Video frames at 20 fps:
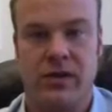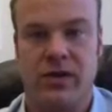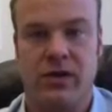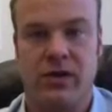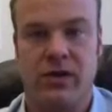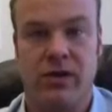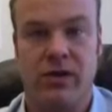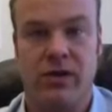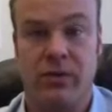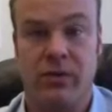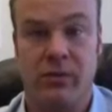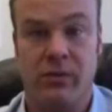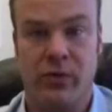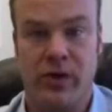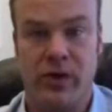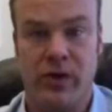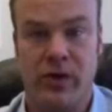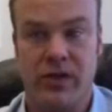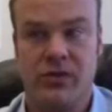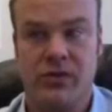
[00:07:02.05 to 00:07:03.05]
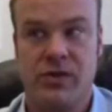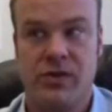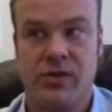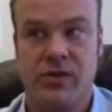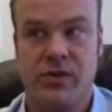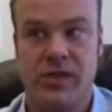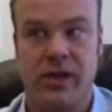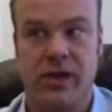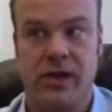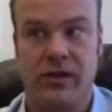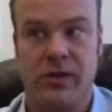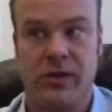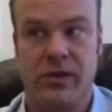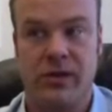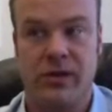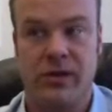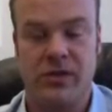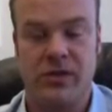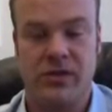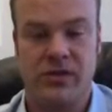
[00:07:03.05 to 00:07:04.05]
that are pretty interesting out
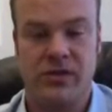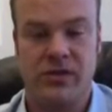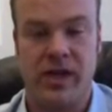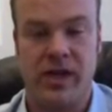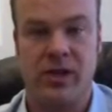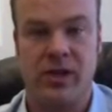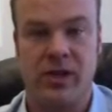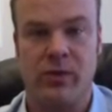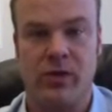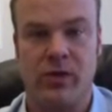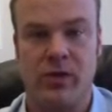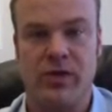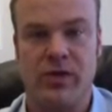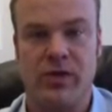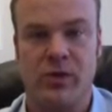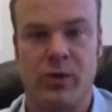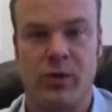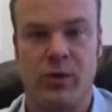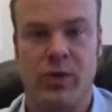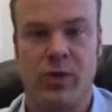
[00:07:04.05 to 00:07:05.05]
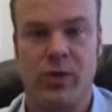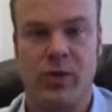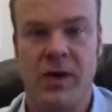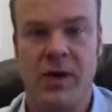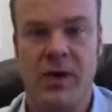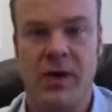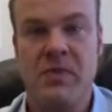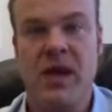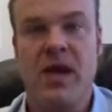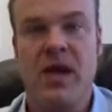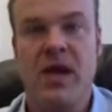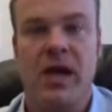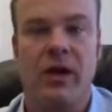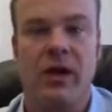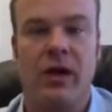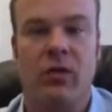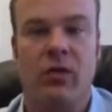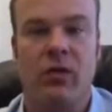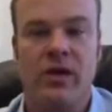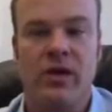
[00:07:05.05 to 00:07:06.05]
there in a scalable consumer way.
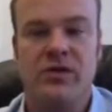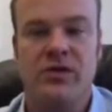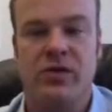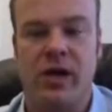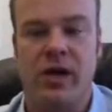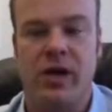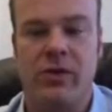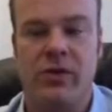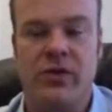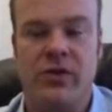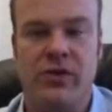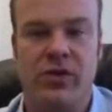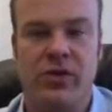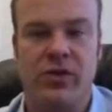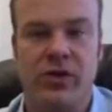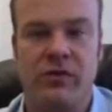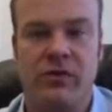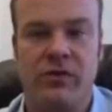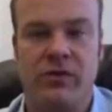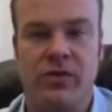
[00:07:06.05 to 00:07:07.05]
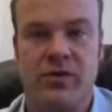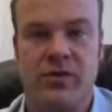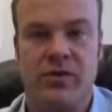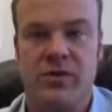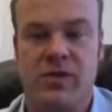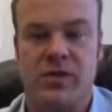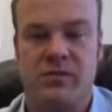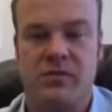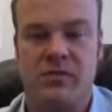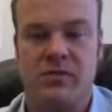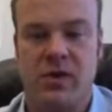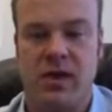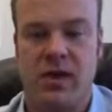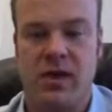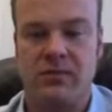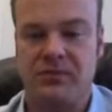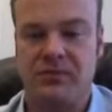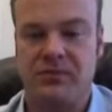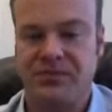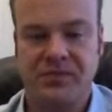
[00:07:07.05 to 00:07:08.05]
And I'm also looking for
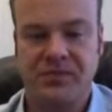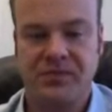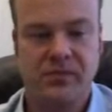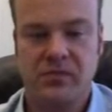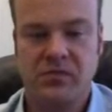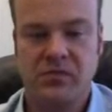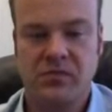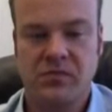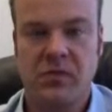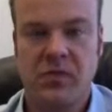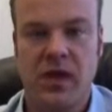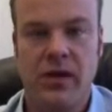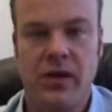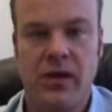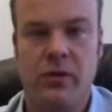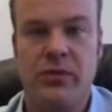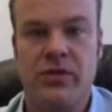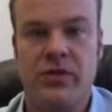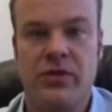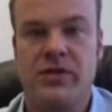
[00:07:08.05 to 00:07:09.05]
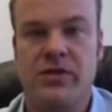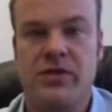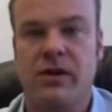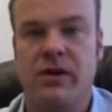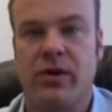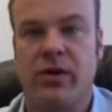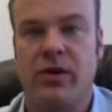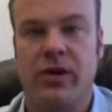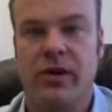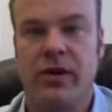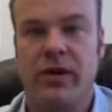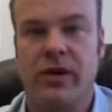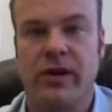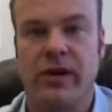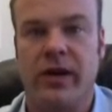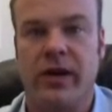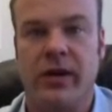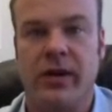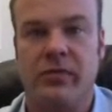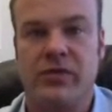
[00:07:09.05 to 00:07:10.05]
some you know, biz dev and
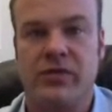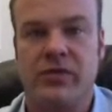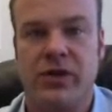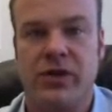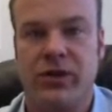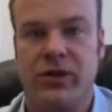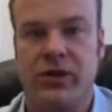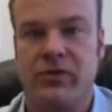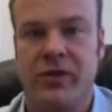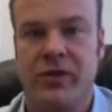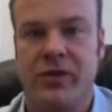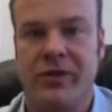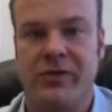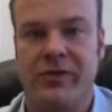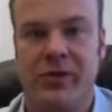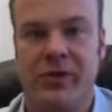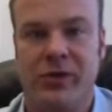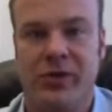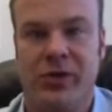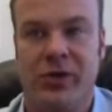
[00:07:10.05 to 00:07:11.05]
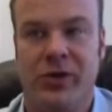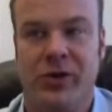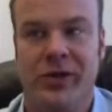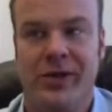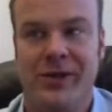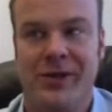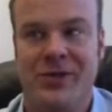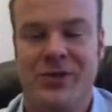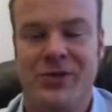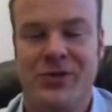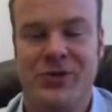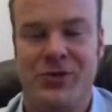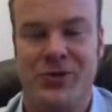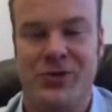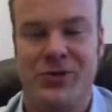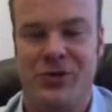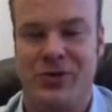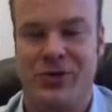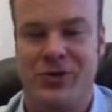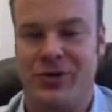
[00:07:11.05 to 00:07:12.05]
marketing help. So if you're looking to
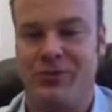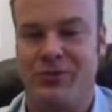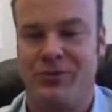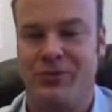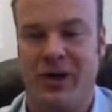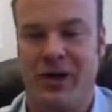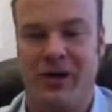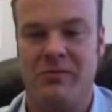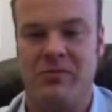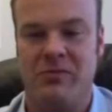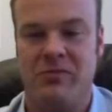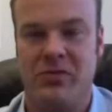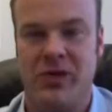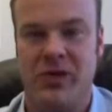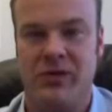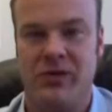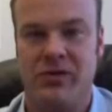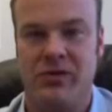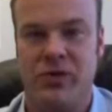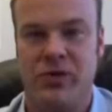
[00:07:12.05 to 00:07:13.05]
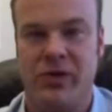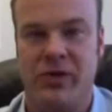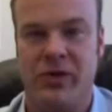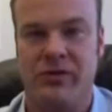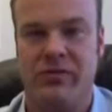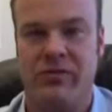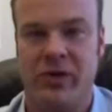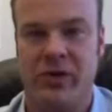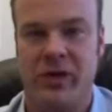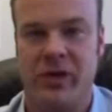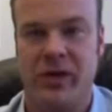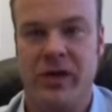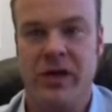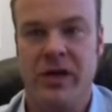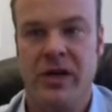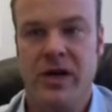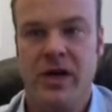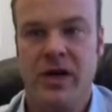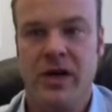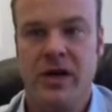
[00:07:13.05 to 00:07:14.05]
you know, join a
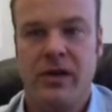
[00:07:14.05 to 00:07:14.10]
very